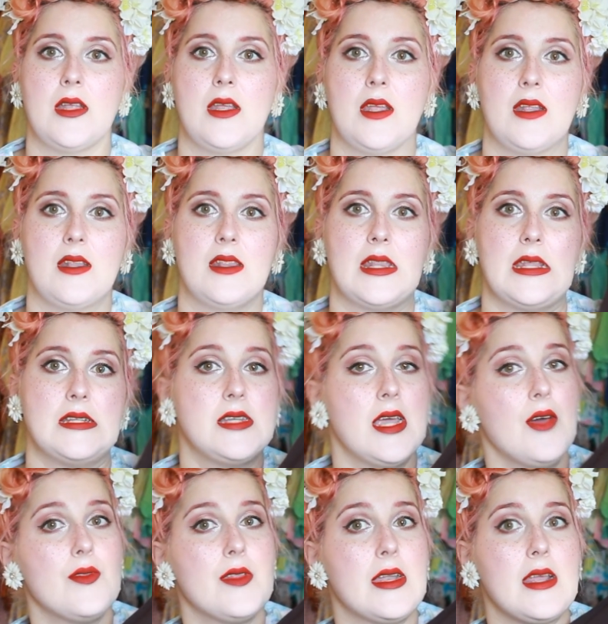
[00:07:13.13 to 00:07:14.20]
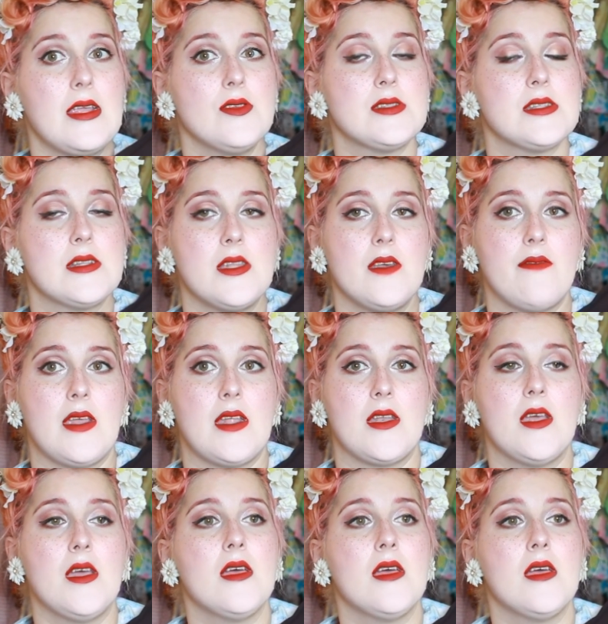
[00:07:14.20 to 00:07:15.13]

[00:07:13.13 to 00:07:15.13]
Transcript: in the town that I used to live in.